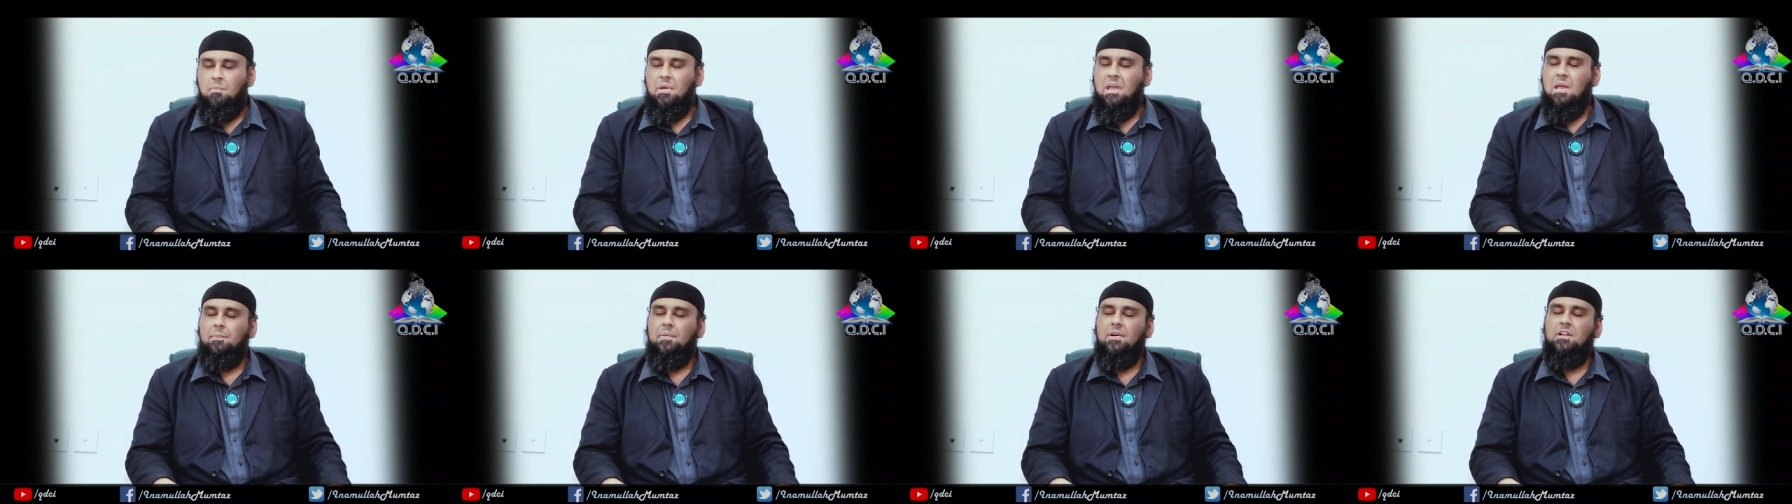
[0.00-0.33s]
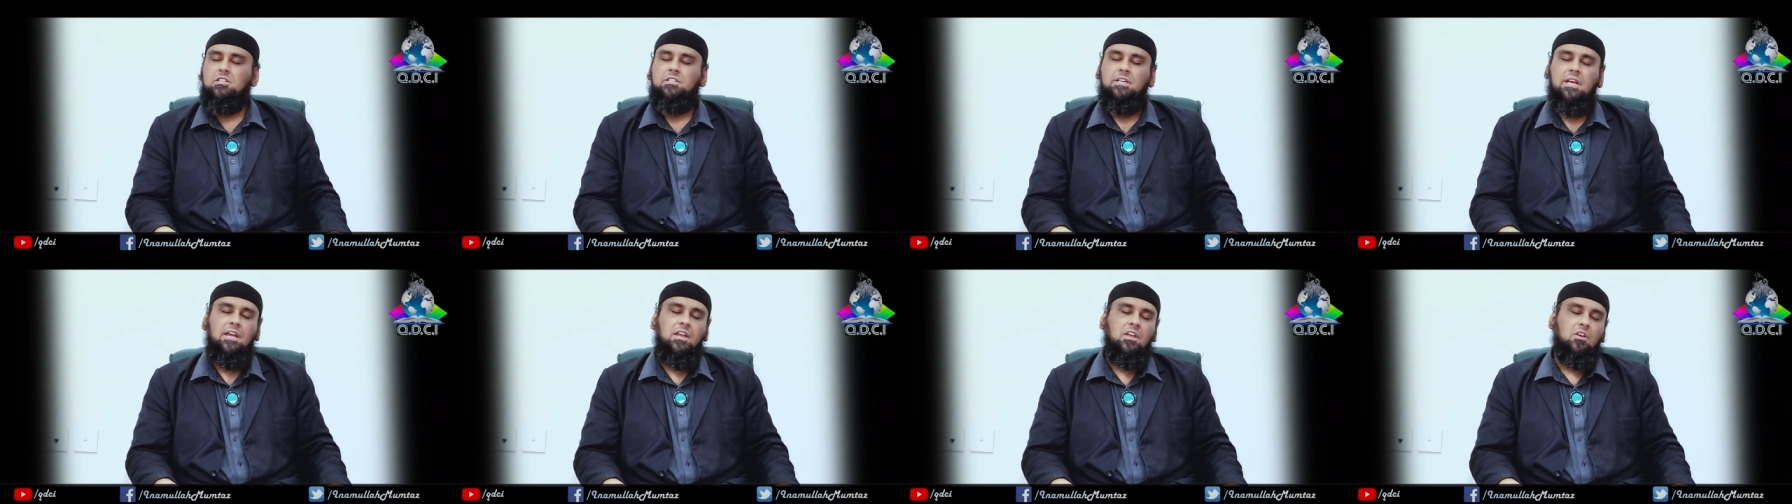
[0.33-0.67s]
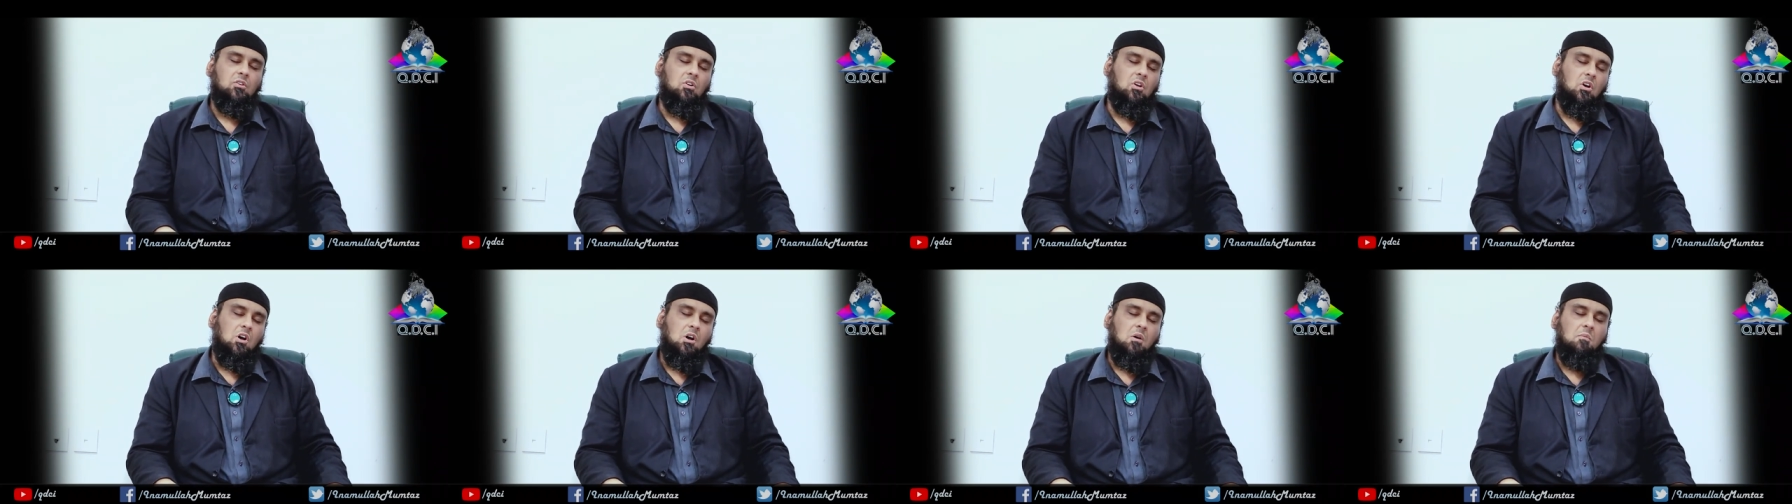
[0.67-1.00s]
People say,
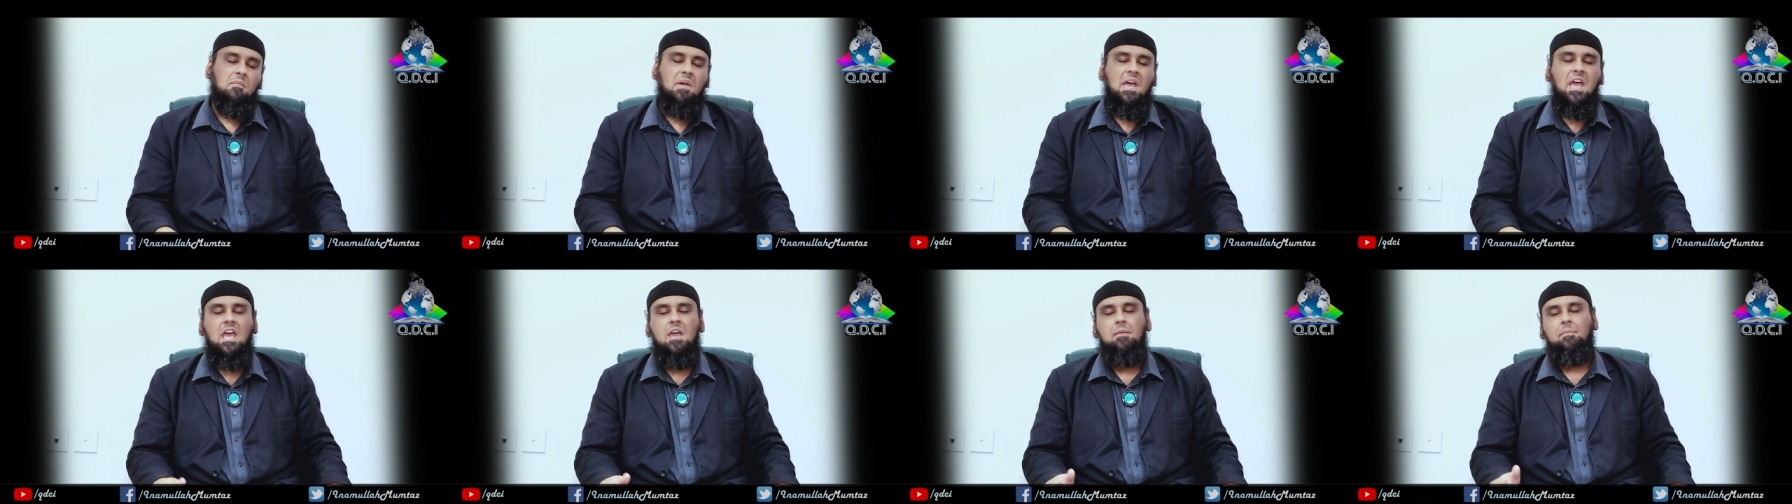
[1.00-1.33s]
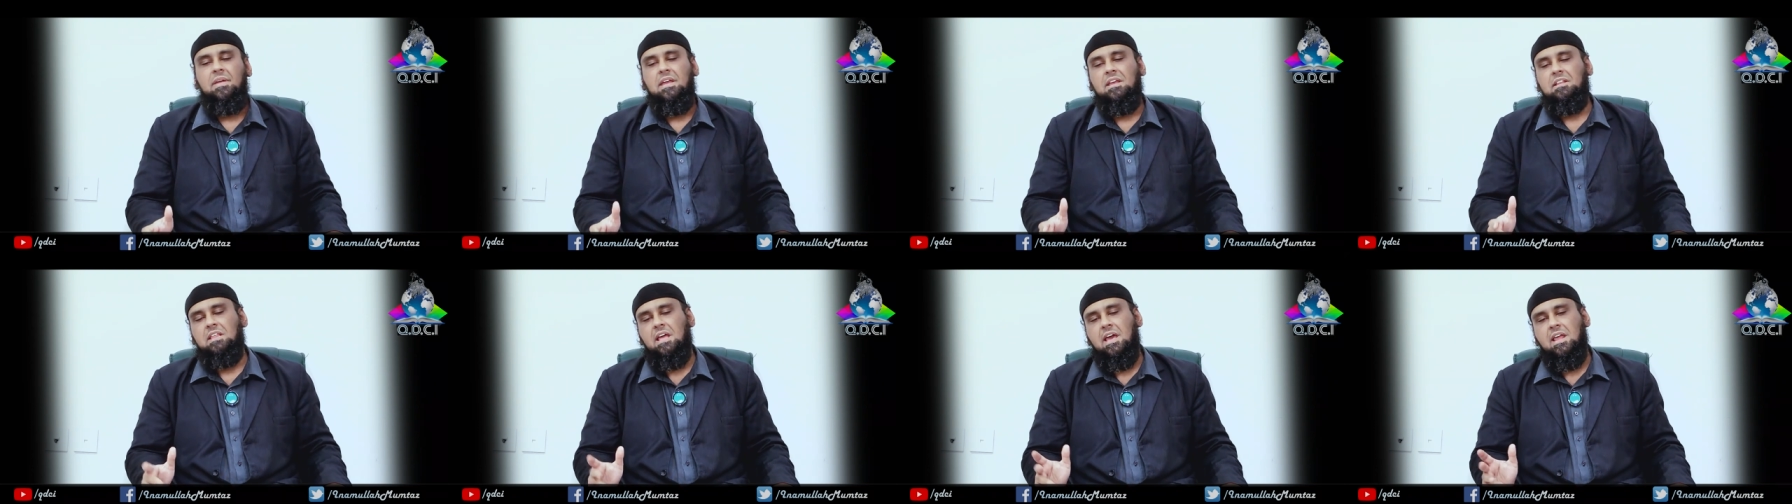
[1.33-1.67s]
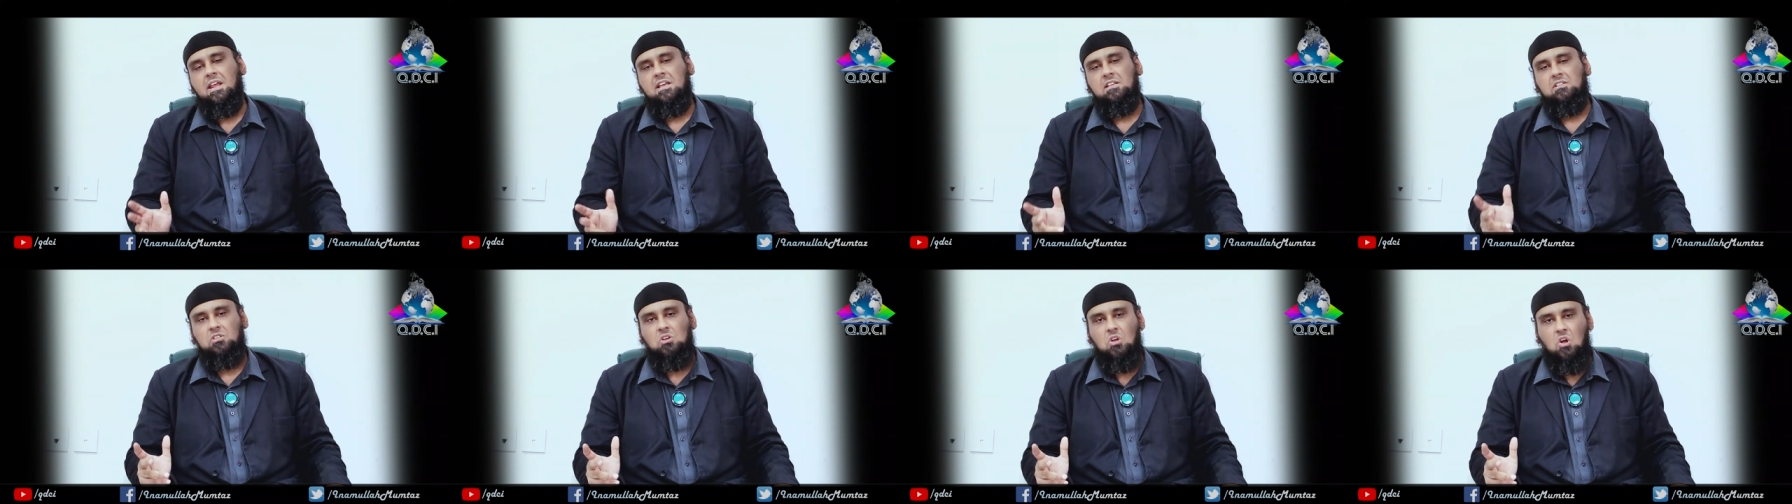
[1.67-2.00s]
you know, maybe
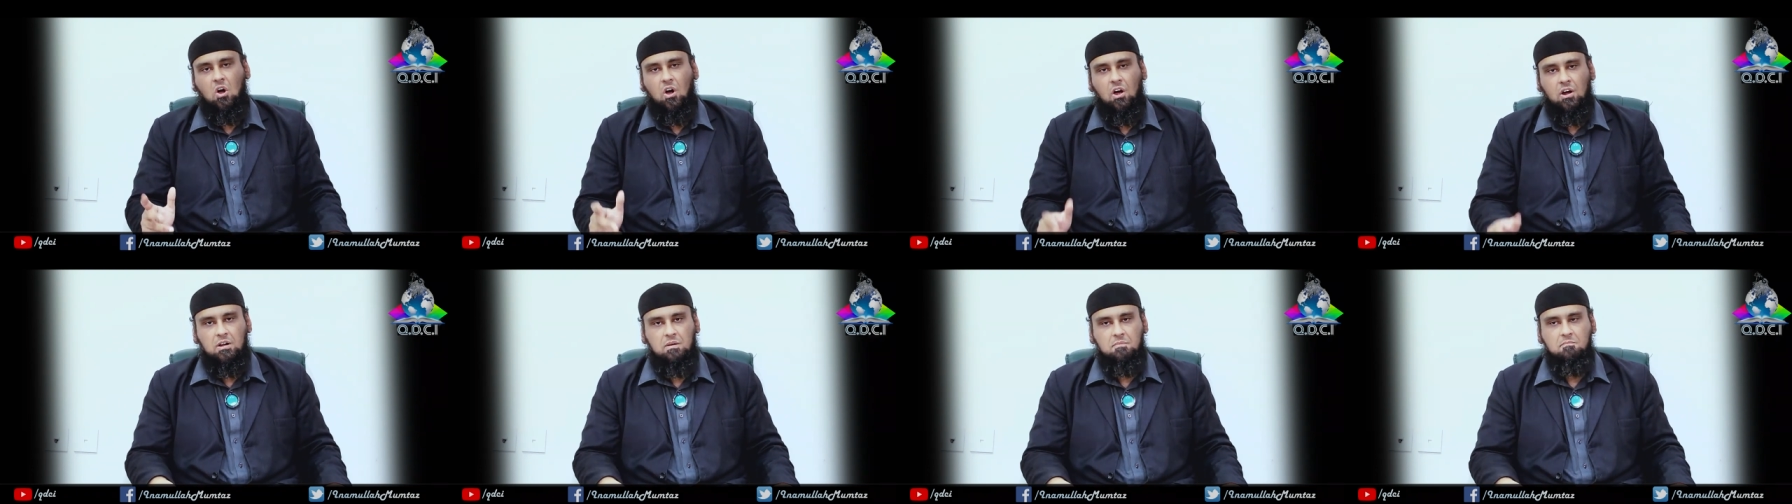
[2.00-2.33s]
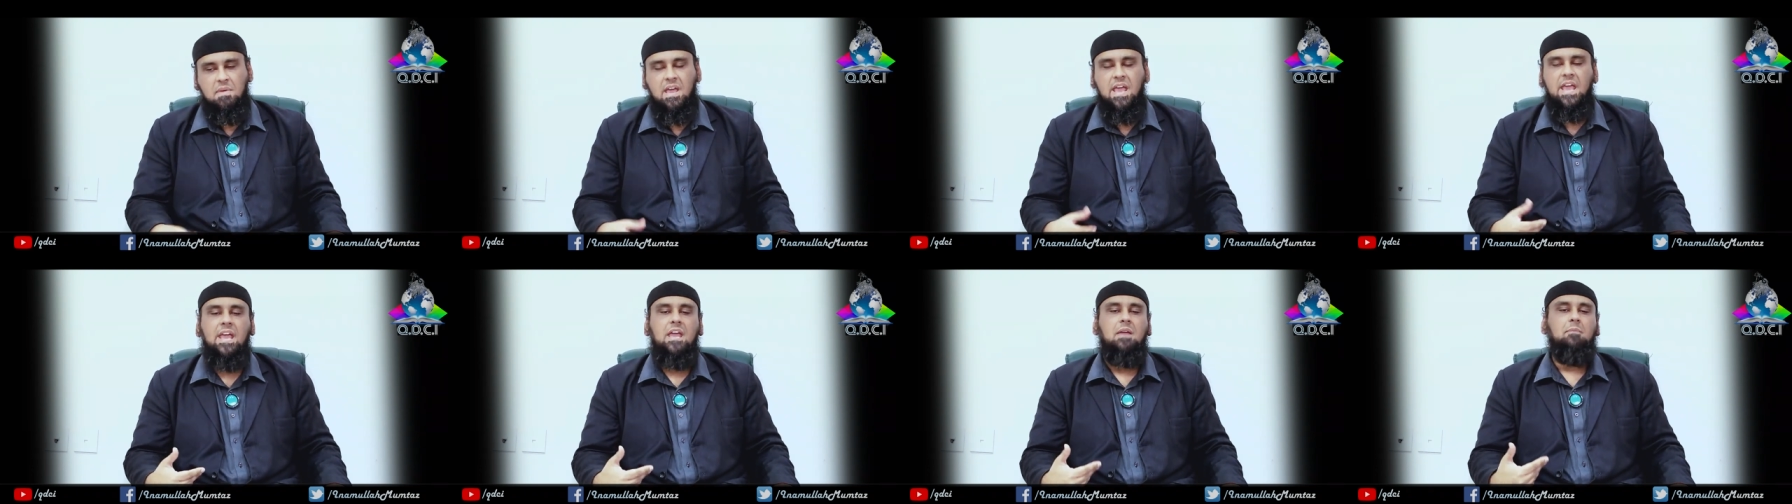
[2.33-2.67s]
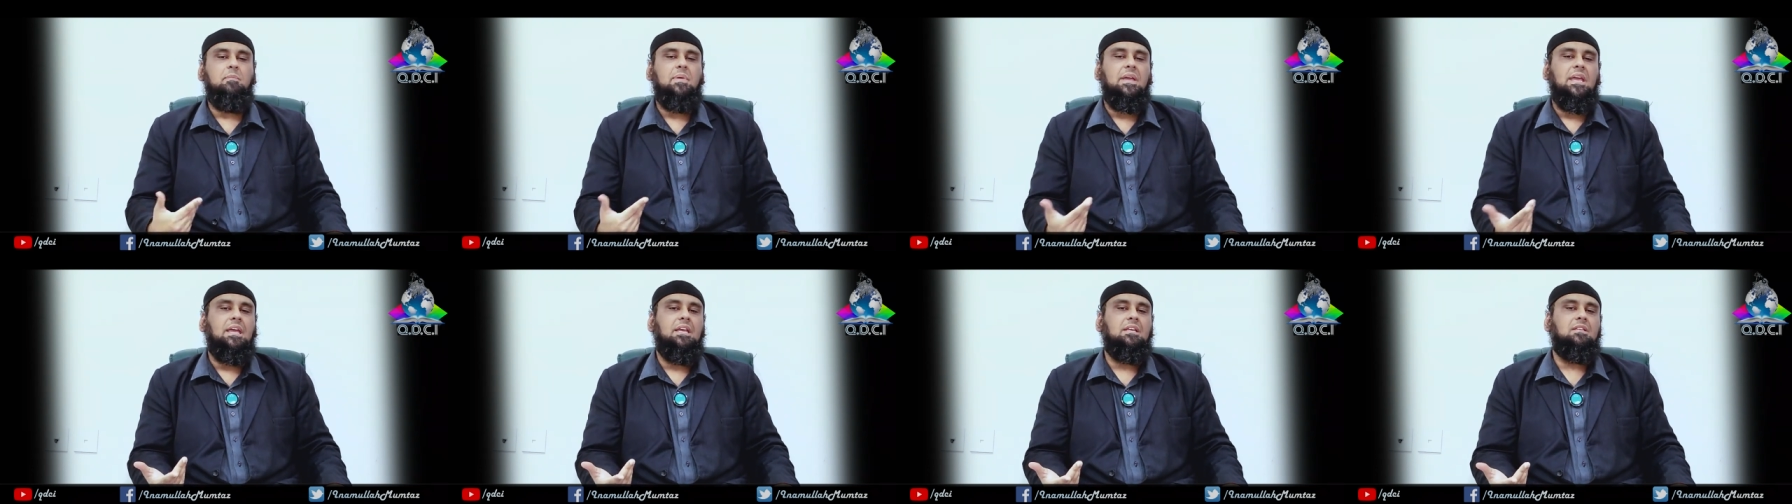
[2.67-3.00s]
there is God,
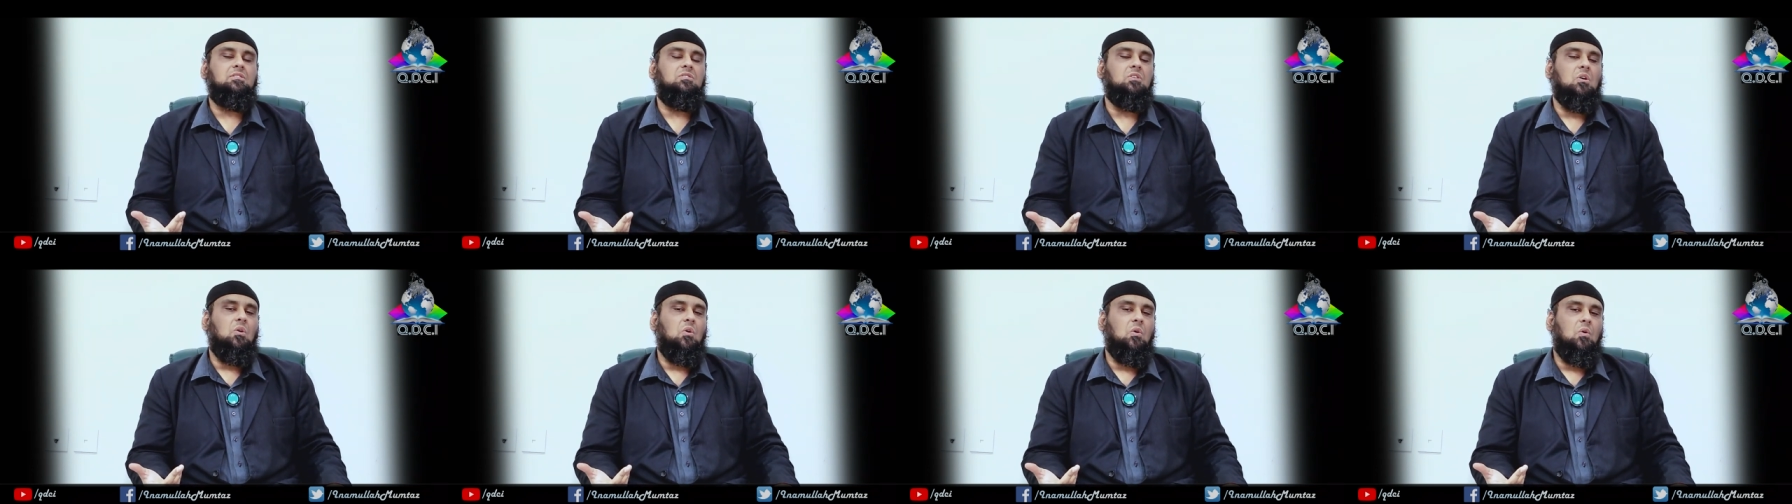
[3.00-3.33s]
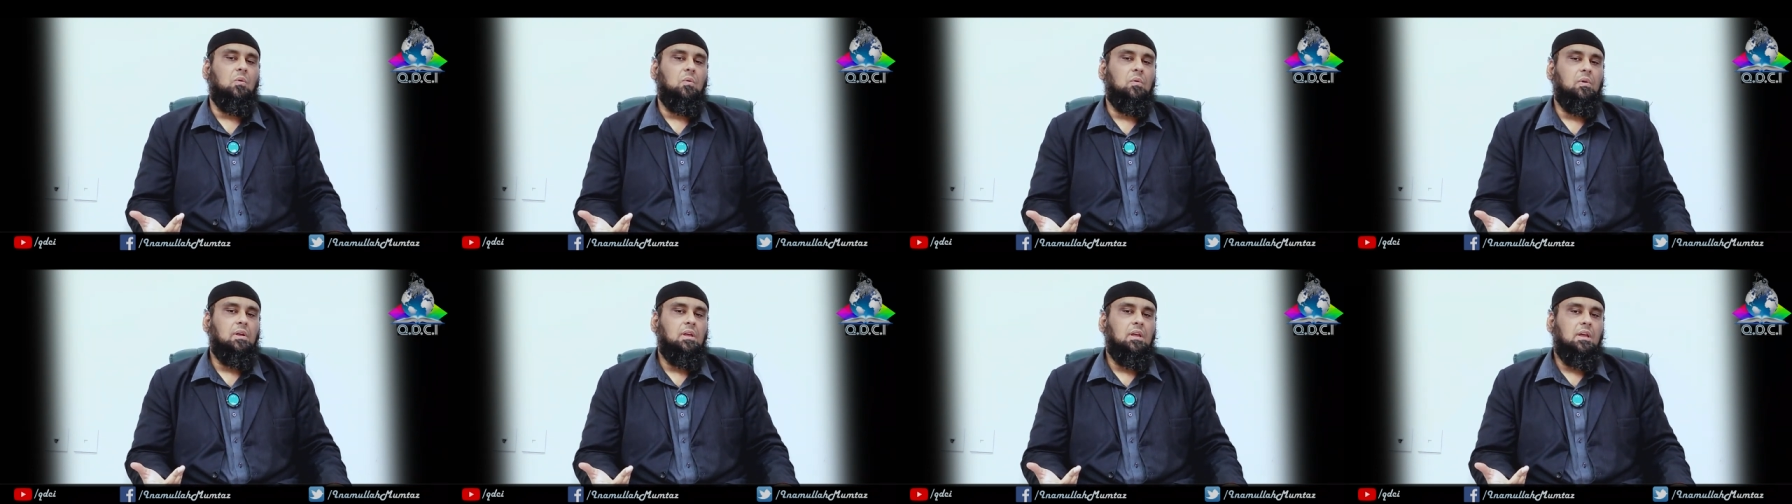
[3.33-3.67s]
maybe so.